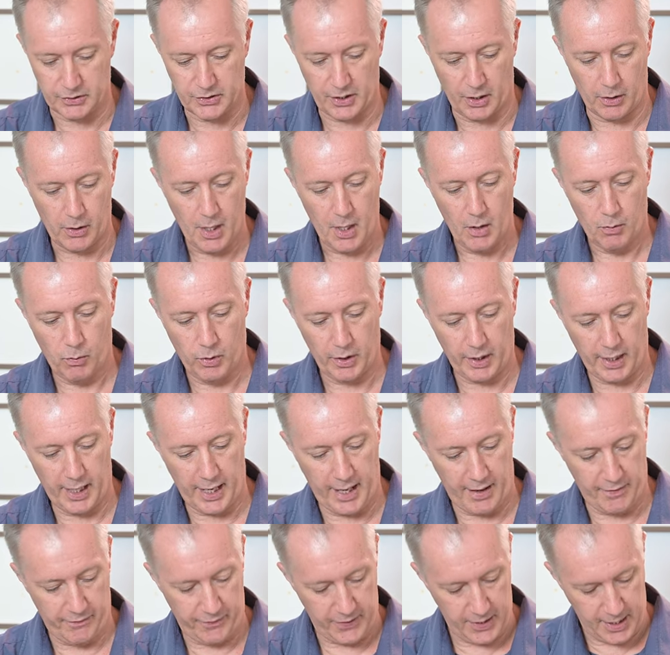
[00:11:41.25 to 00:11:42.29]
So what I
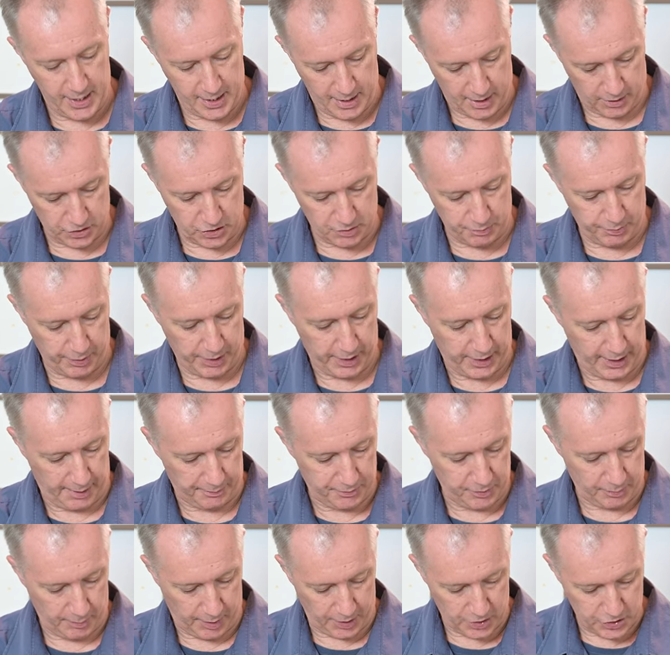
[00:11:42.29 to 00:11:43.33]
have here, I'll just bring it up
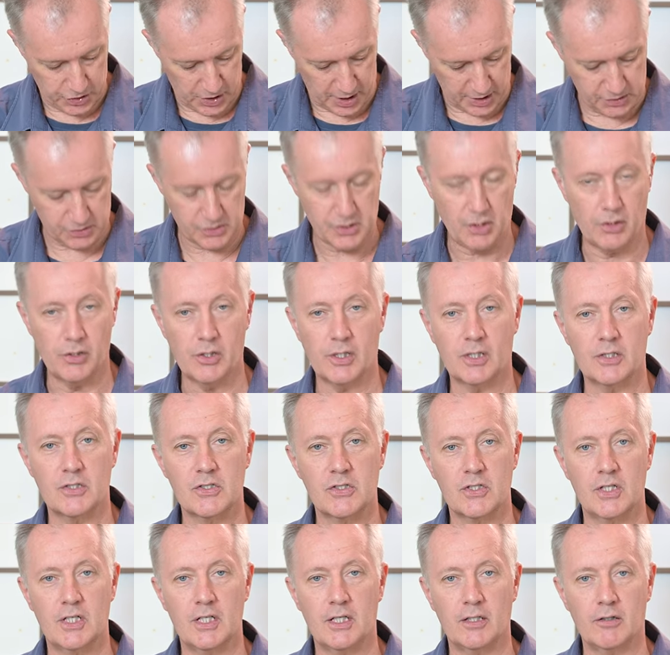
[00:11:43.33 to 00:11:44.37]
to my chest so you can
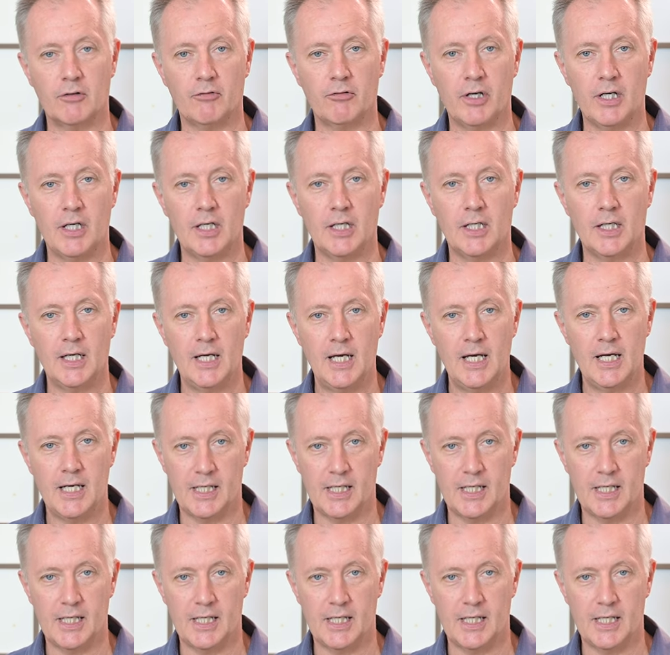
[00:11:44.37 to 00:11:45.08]
see it and read it.